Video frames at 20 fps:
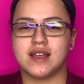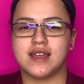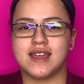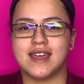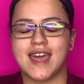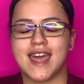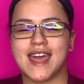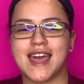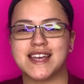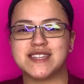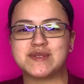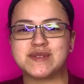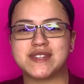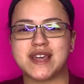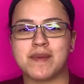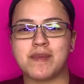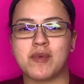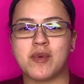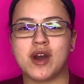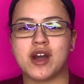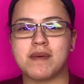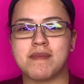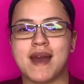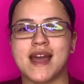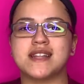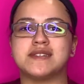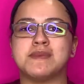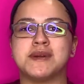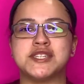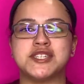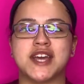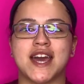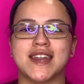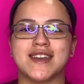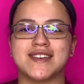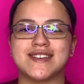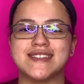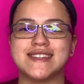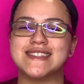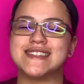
Hey guys, what's up and welcome back to my channel.